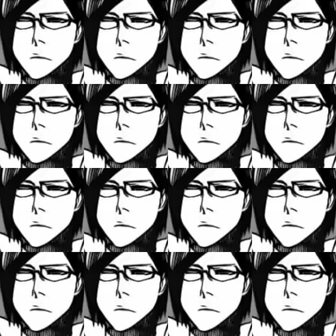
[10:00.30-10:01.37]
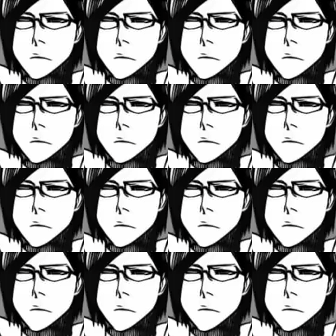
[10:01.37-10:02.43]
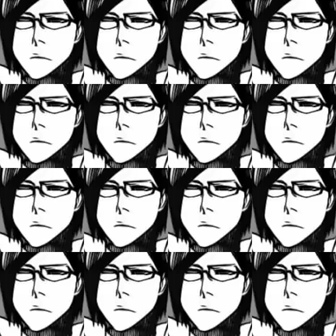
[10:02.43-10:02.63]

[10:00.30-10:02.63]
(no lip movement)